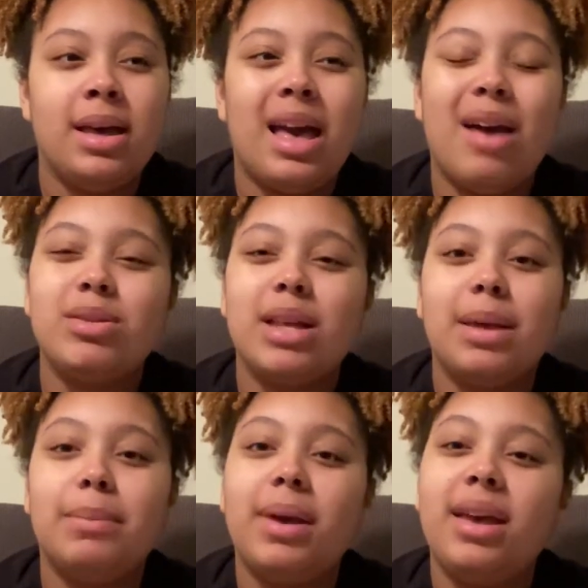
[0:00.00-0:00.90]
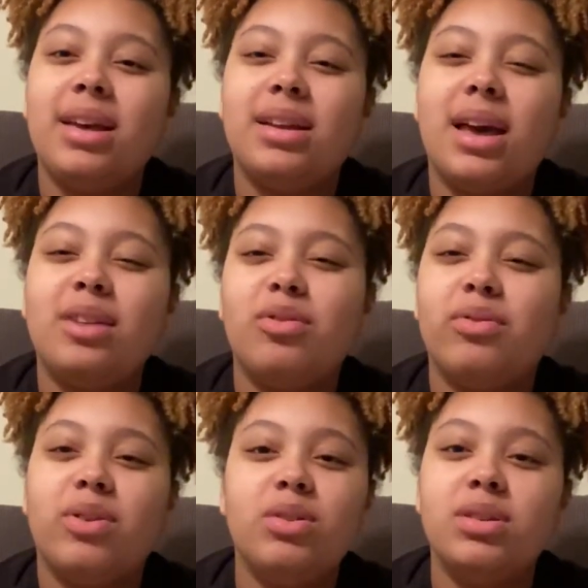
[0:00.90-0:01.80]
I was like, man, I don't
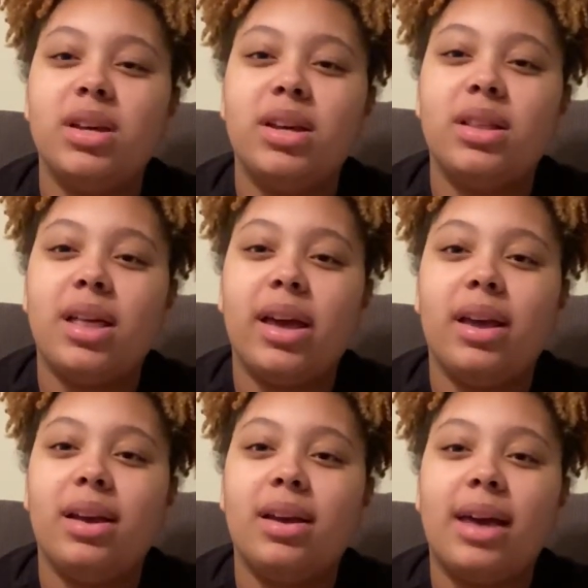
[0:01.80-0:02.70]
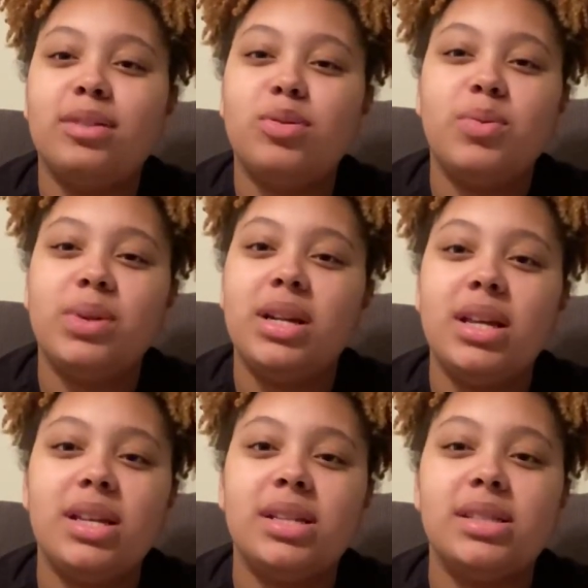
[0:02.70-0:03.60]
feel good. Like, I don't know what it
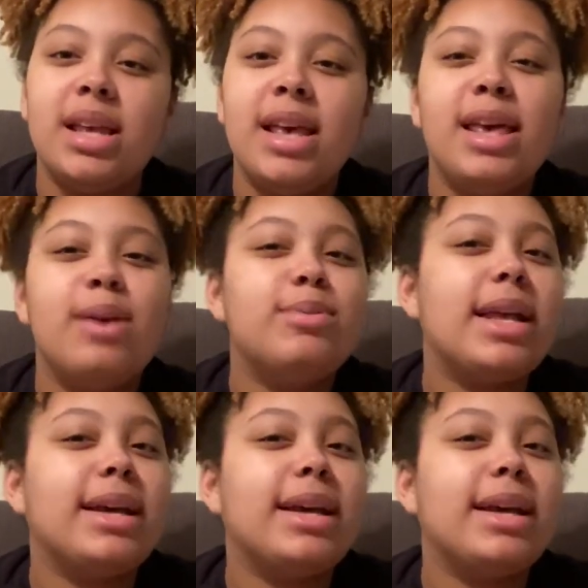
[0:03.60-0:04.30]
is. It was like